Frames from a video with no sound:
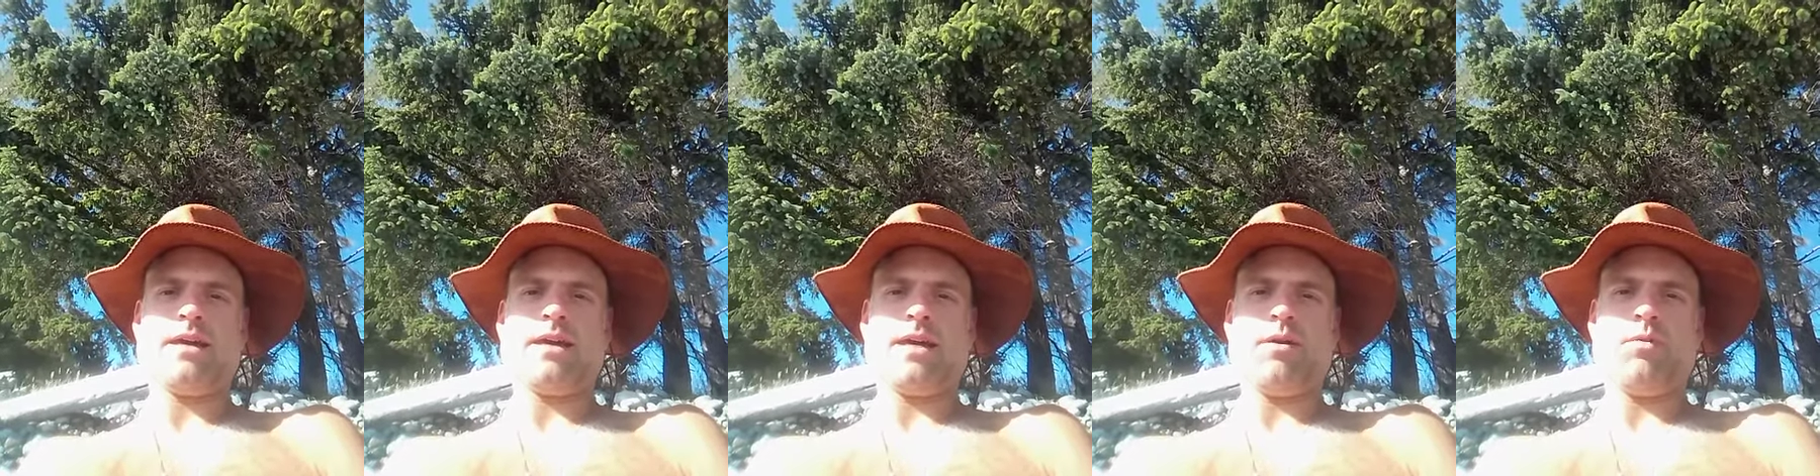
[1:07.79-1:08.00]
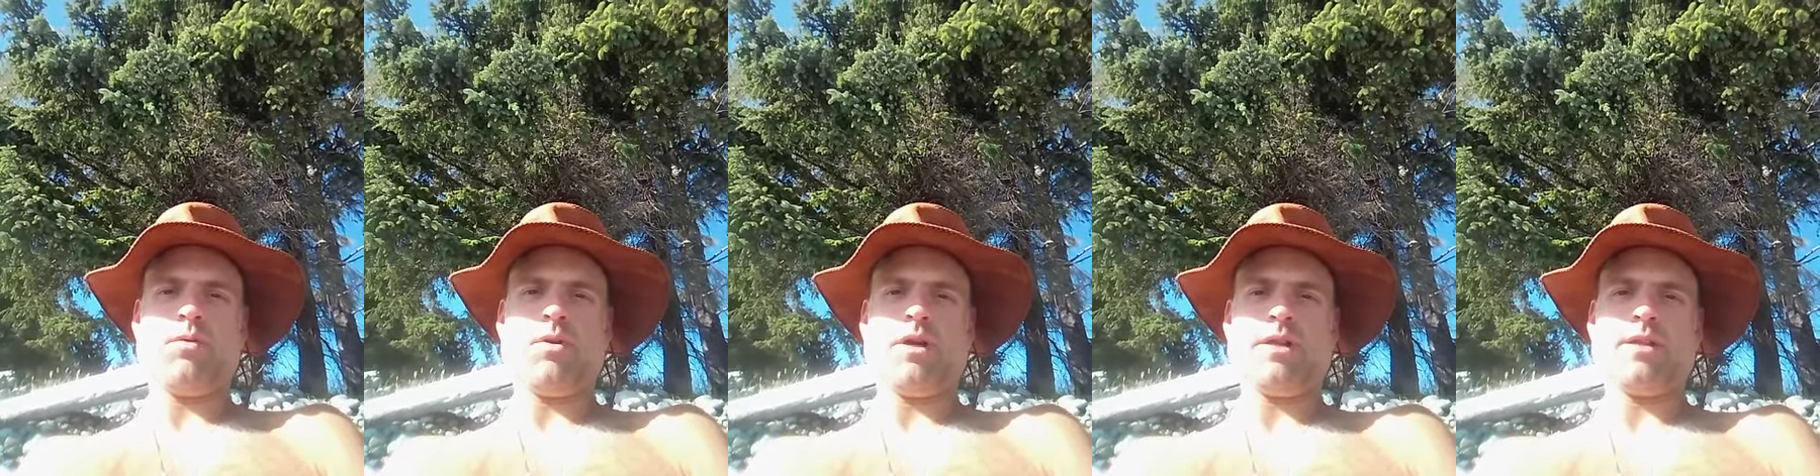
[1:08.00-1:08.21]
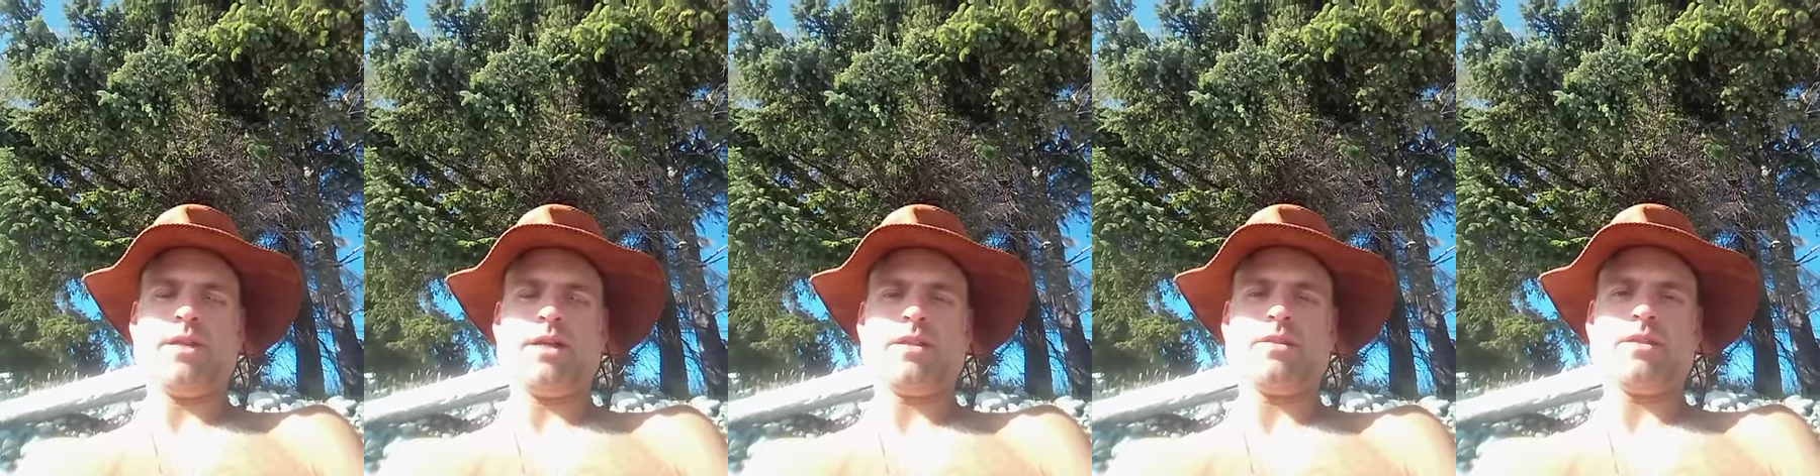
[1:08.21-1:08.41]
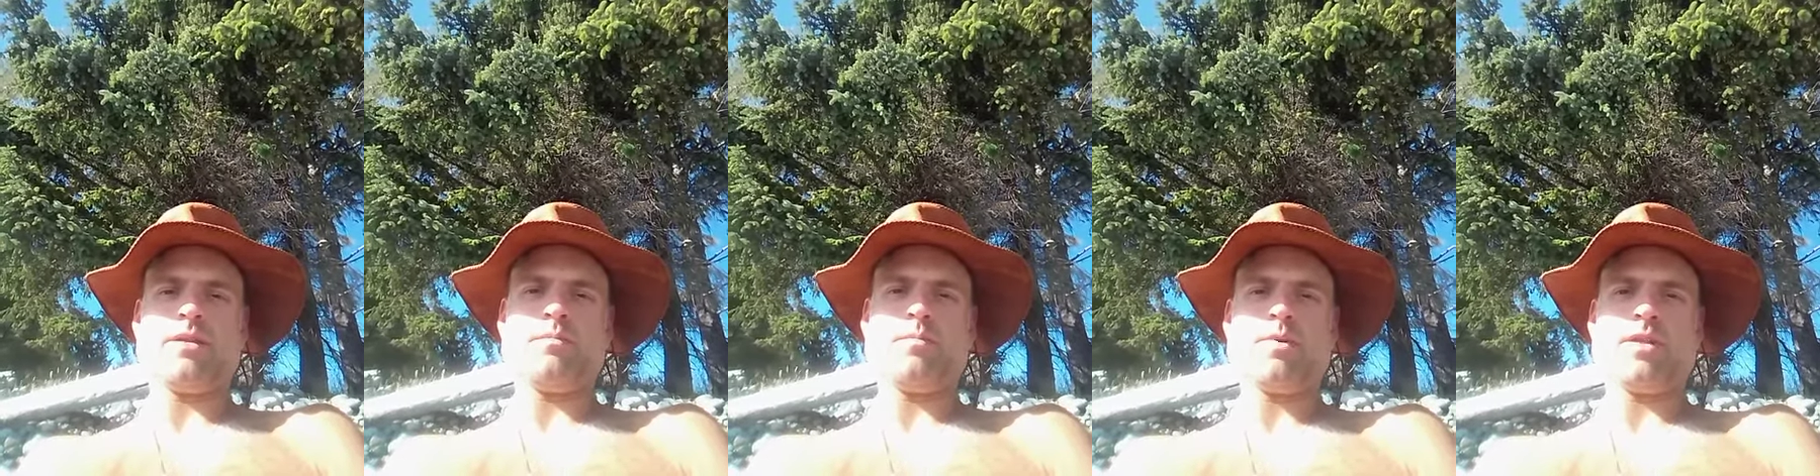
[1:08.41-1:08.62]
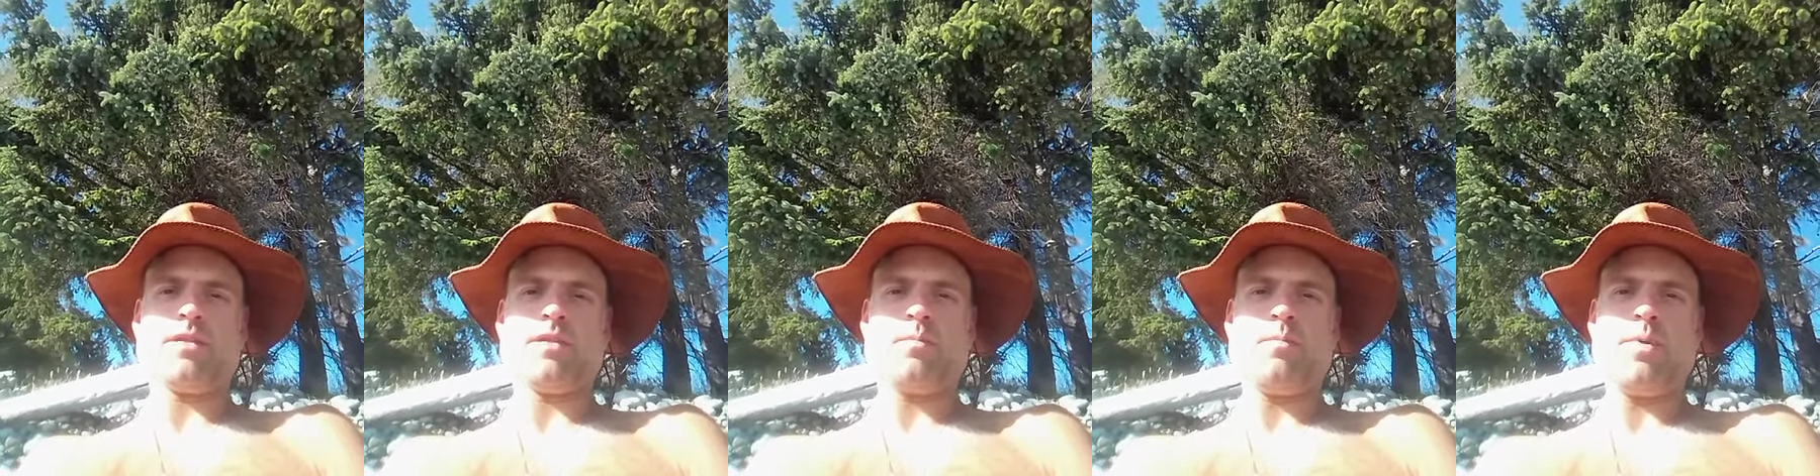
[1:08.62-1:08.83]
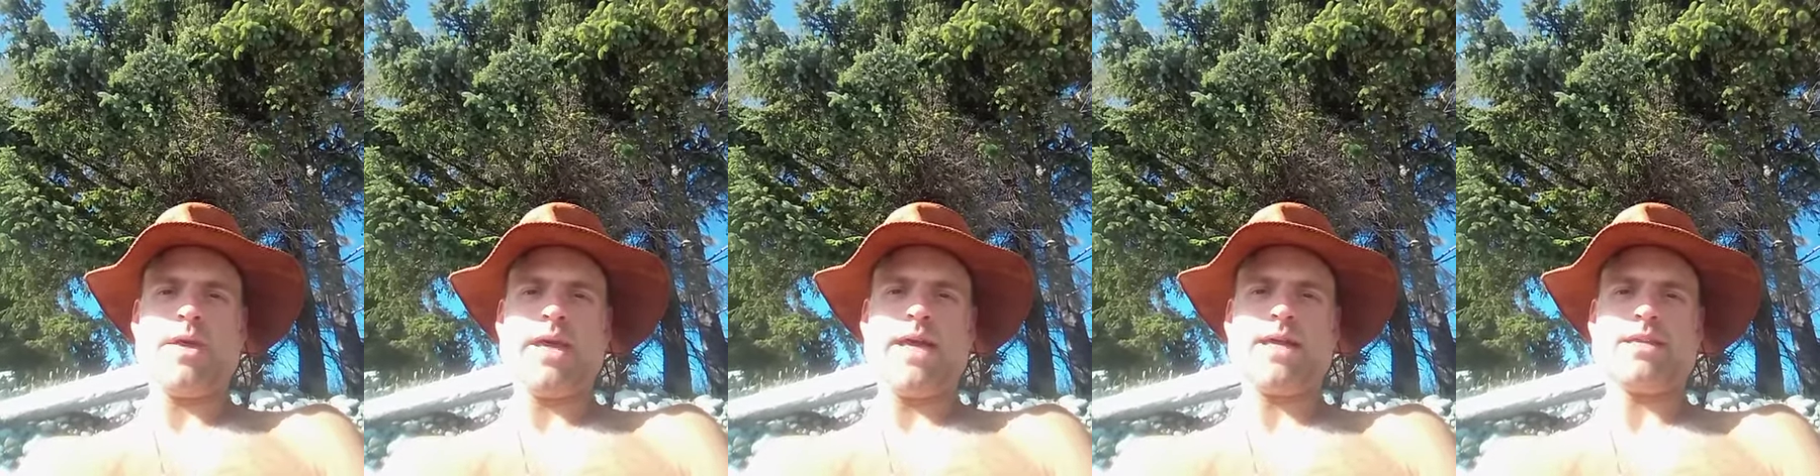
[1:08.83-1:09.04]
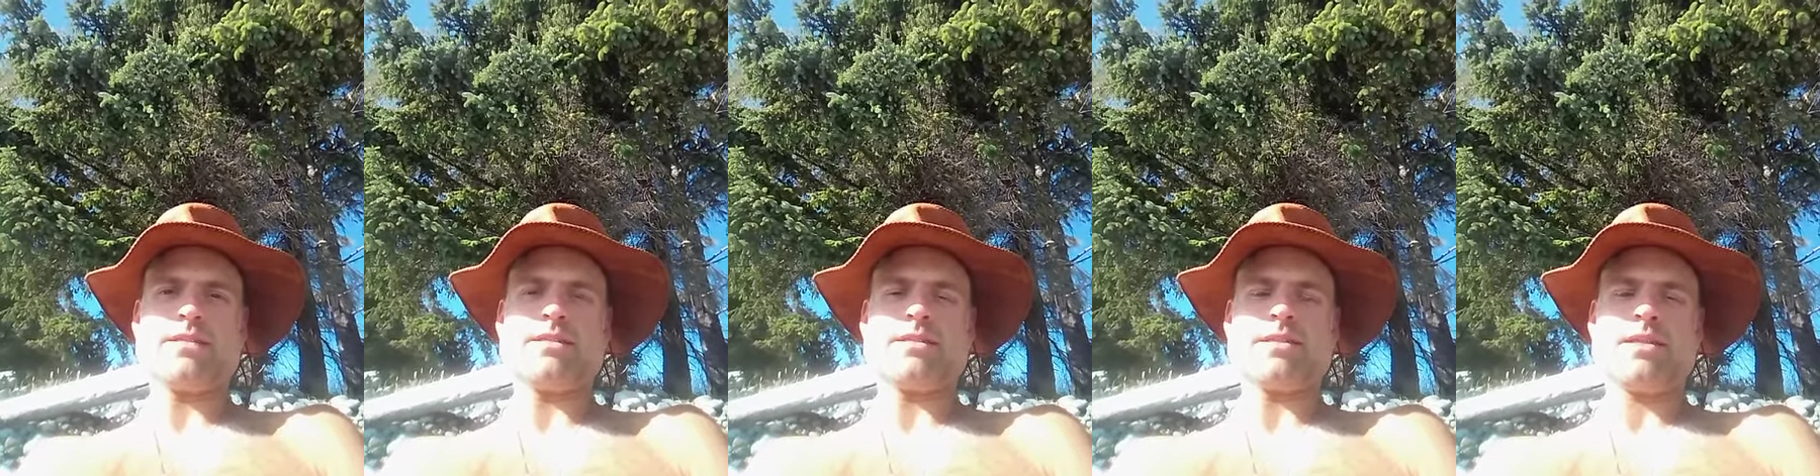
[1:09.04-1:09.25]
I want nothing but the
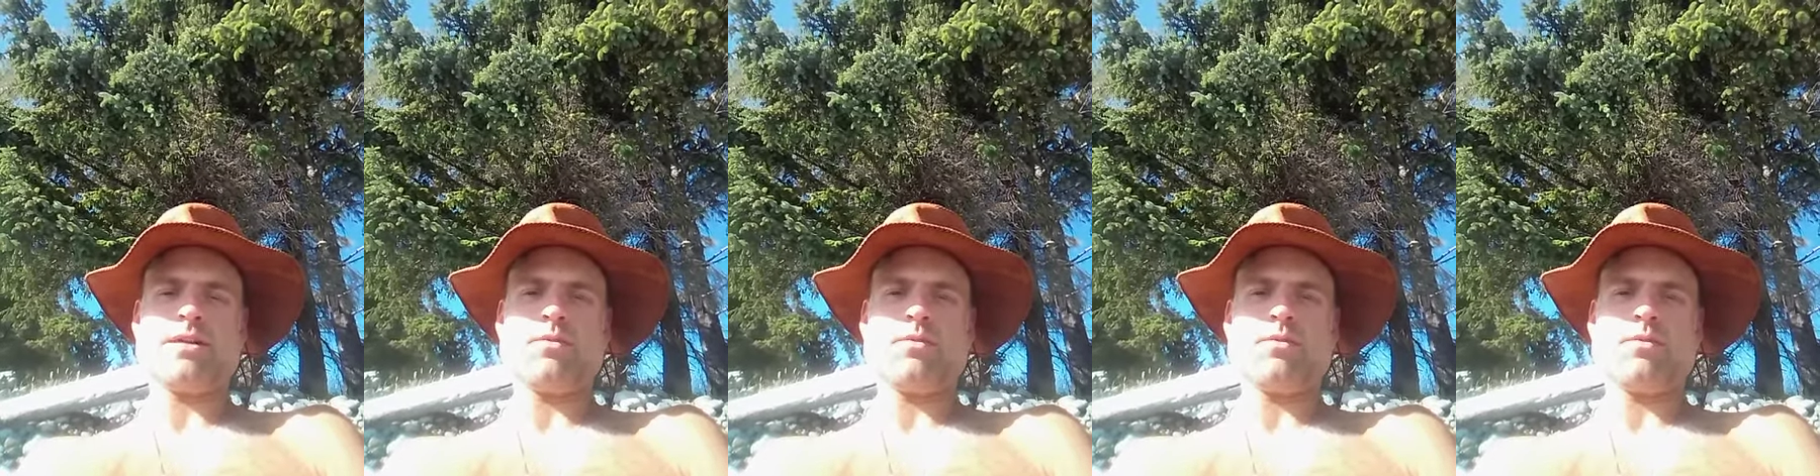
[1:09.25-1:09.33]
best,